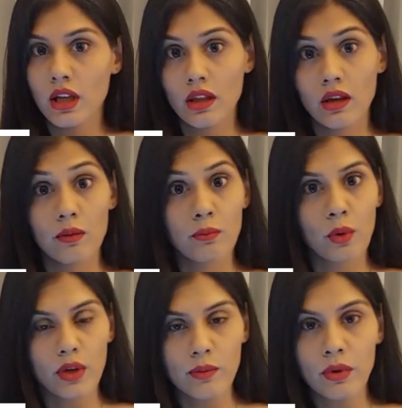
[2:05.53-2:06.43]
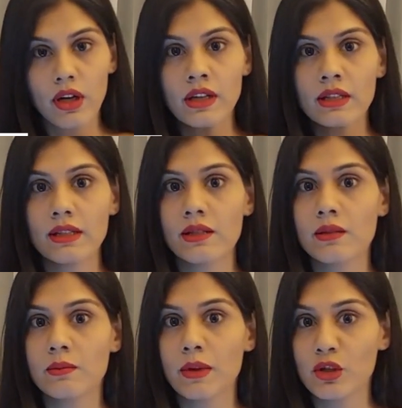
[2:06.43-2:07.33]
in their body parts,
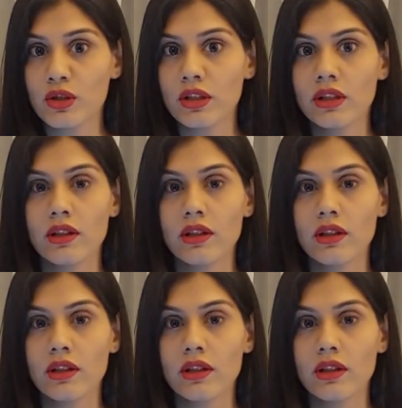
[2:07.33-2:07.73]
especially